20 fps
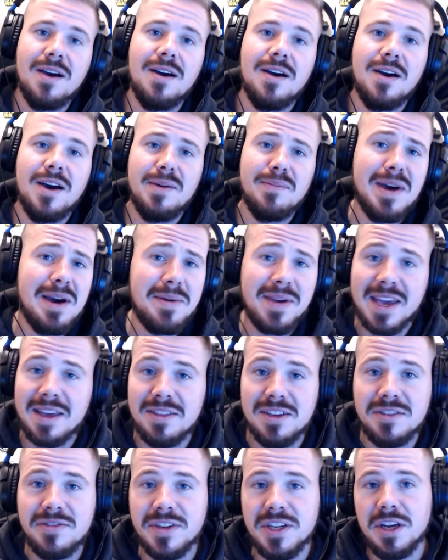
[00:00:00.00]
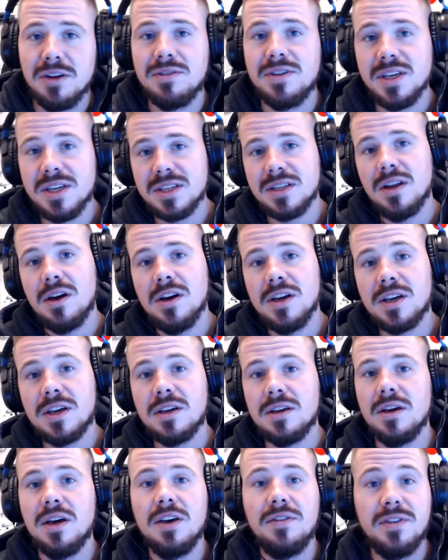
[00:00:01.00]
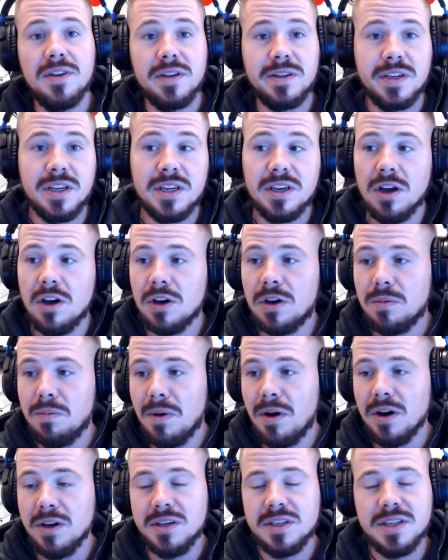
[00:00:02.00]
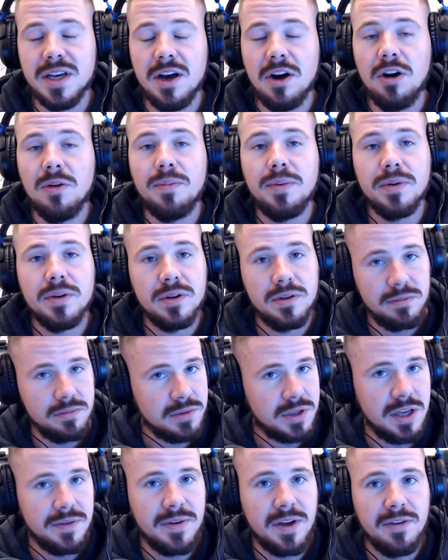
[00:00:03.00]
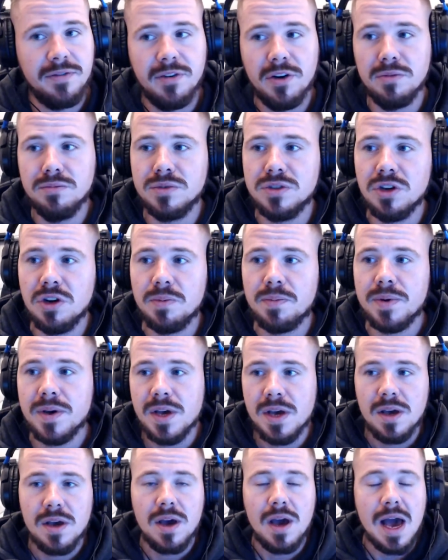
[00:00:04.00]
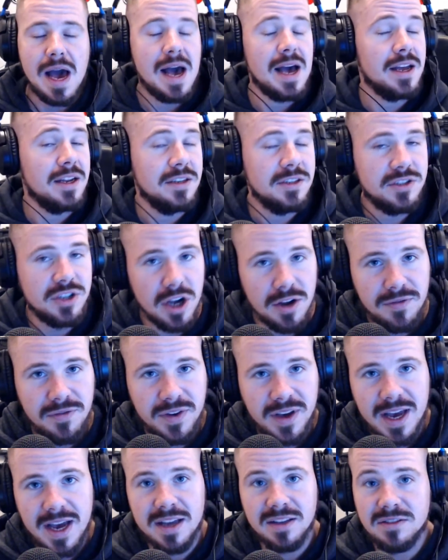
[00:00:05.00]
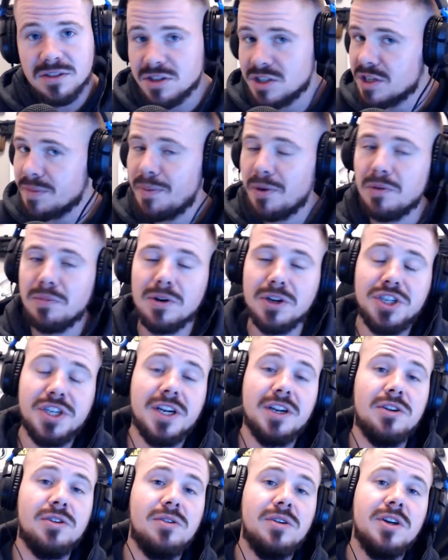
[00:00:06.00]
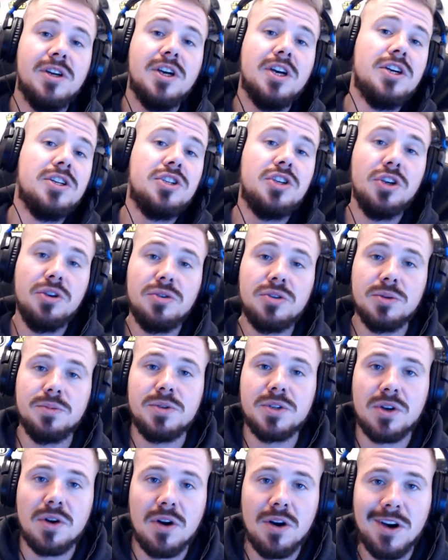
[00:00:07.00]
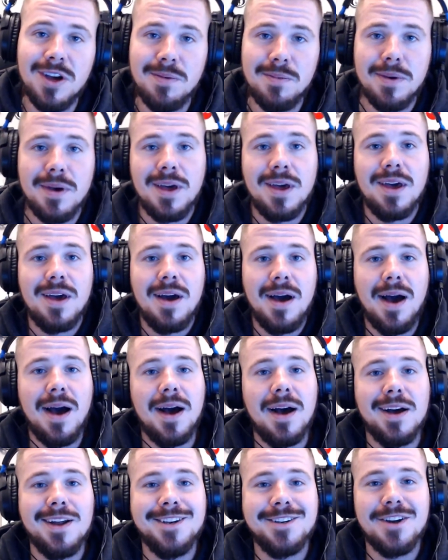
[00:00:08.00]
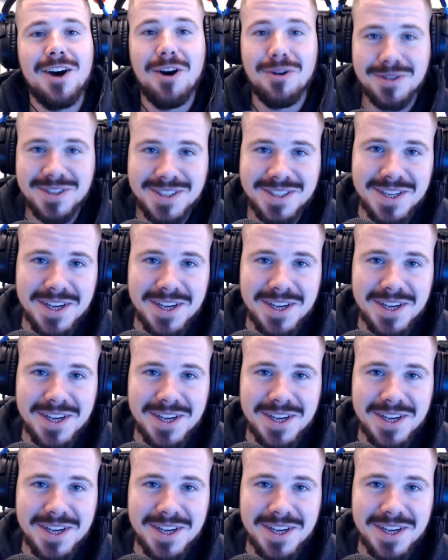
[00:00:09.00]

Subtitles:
Maybe give this video a dislike. If you did like my setup, give it a thumbs up, and don't forget to support my channel, to subscribe, and I'll see